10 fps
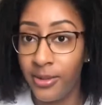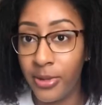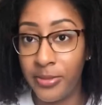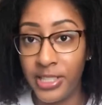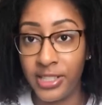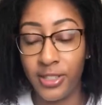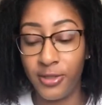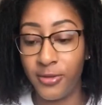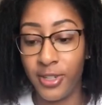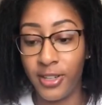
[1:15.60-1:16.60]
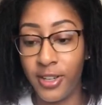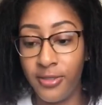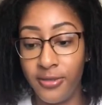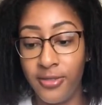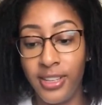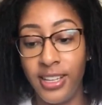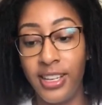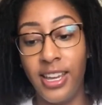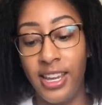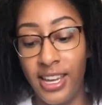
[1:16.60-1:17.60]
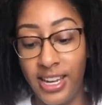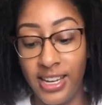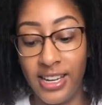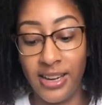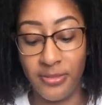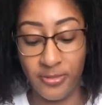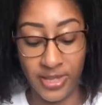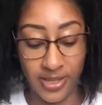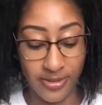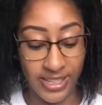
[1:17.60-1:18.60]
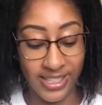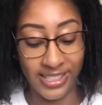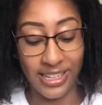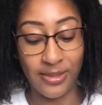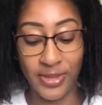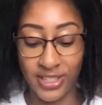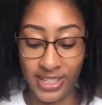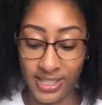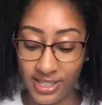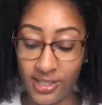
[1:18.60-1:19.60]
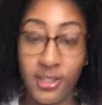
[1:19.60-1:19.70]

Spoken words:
1B is not too far off. And I'm really, really excited about this. It's